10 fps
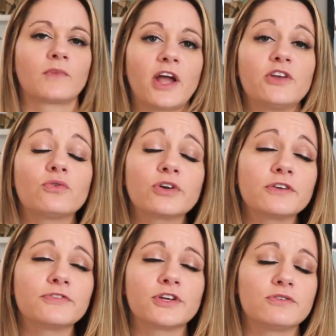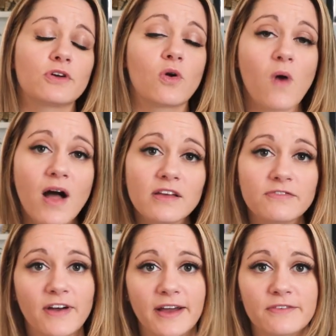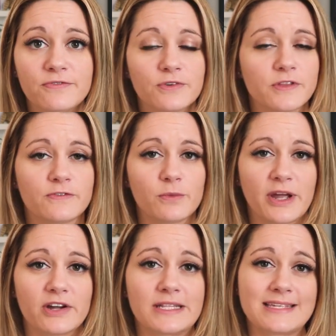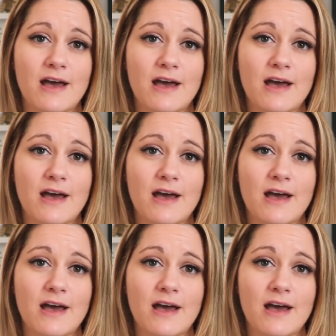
In order for you to qualify for the forbearance